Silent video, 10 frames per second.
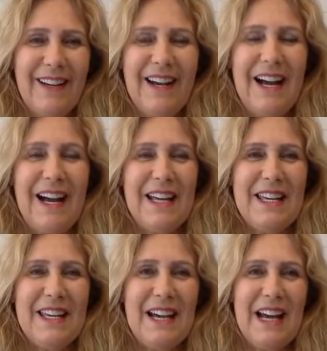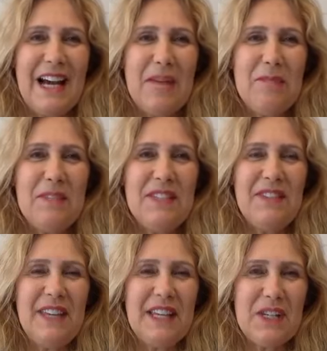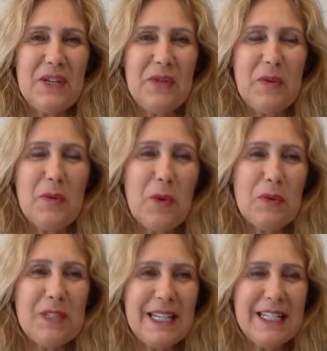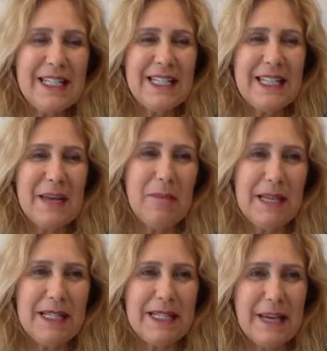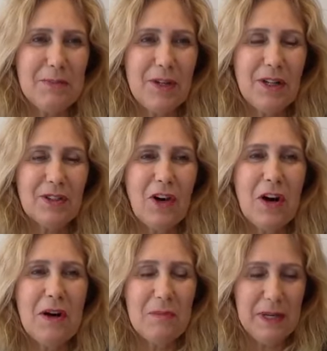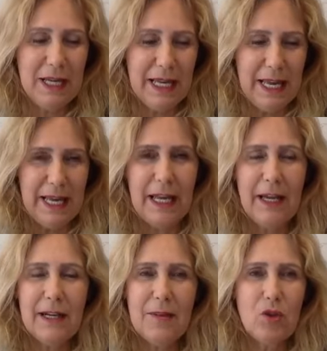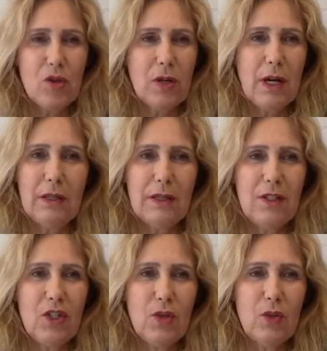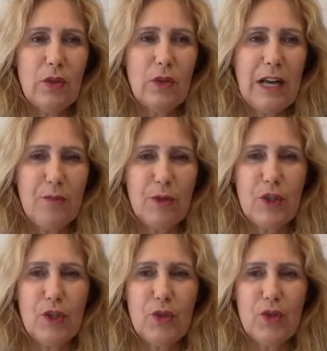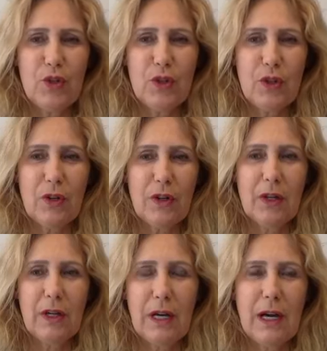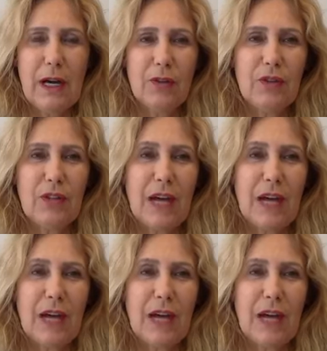hi. I am Sveta from homestagingstepbystep.com, and I'm trying this new life producer out.